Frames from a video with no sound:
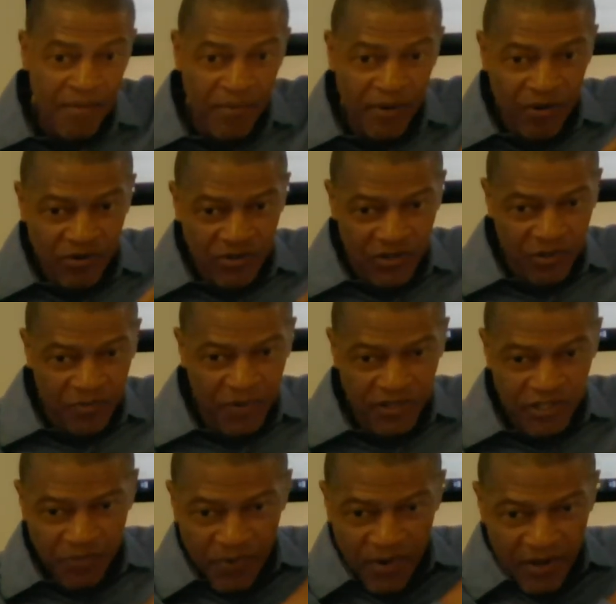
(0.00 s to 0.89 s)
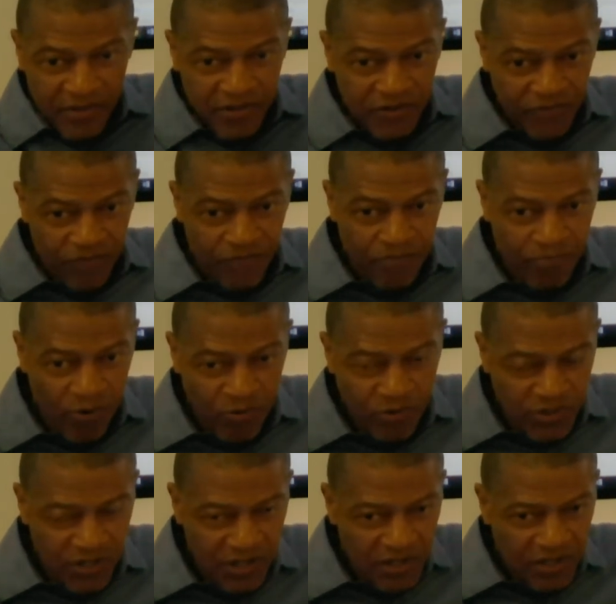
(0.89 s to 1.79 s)
because it depends upon this
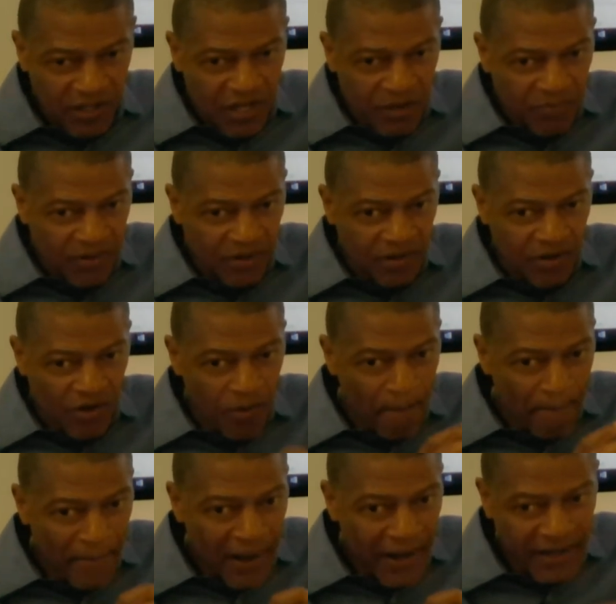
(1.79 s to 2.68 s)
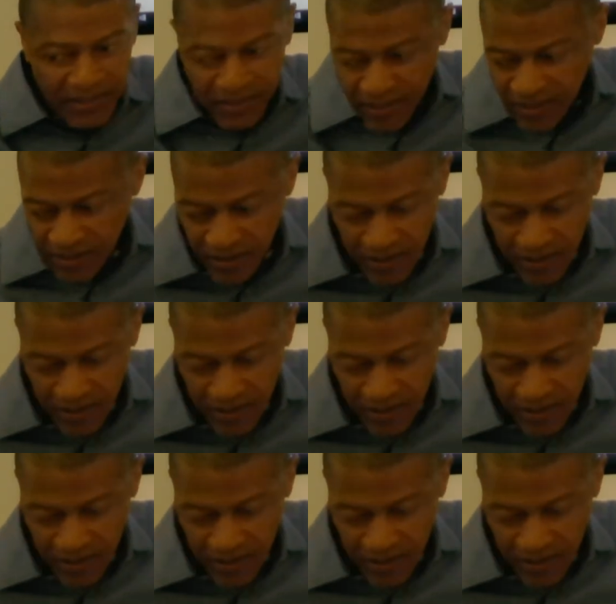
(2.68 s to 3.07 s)
protein keeping and binding